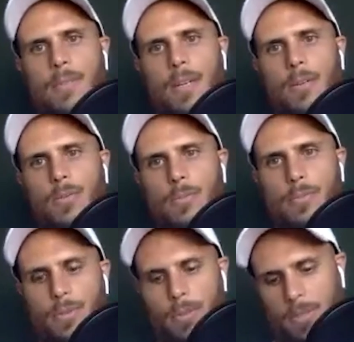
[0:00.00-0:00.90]
I will
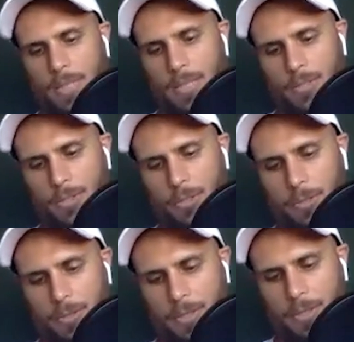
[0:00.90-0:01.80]
put all of that in the show
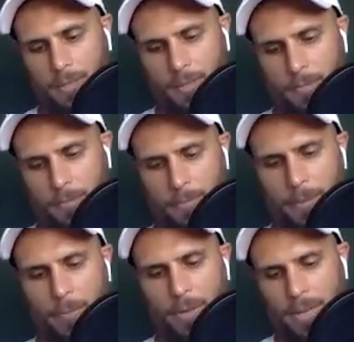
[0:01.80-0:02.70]
notes.
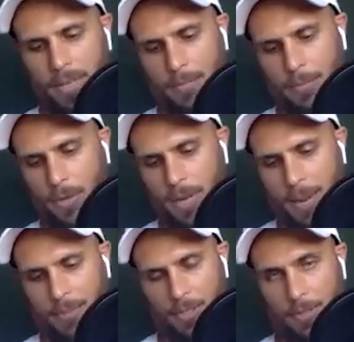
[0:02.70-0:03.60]
People can get the book on
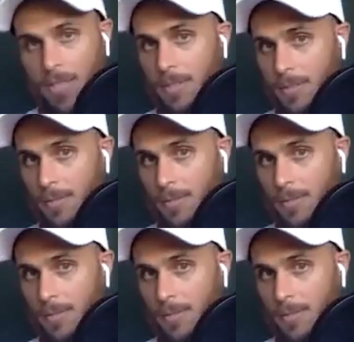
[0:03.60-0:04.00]
Amazon, right?